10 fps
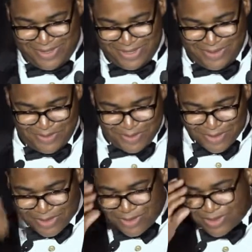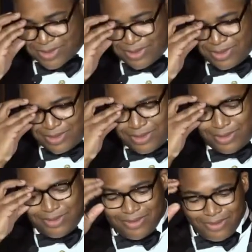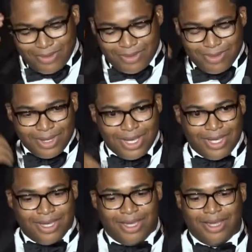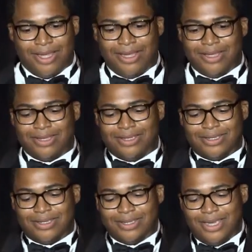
[no speech]